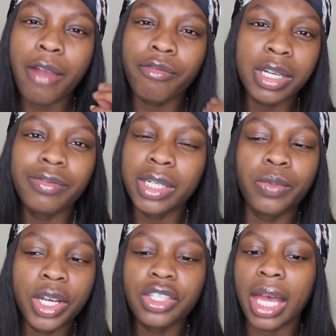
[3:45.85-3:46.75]
I really,
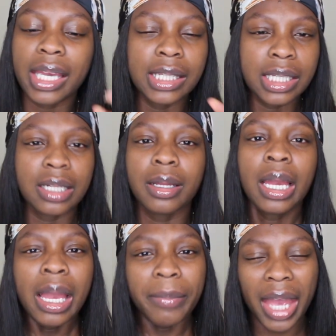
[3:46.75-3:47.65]
really wish that he didn't
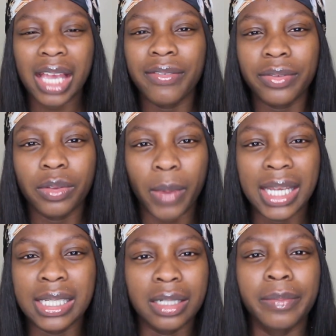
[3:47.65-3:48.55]
behave the way
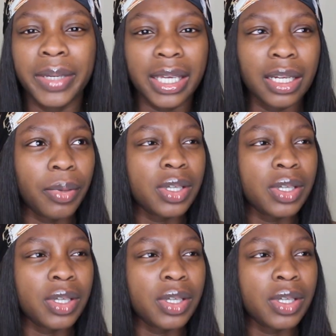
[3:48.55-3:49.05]
he did in the beginning,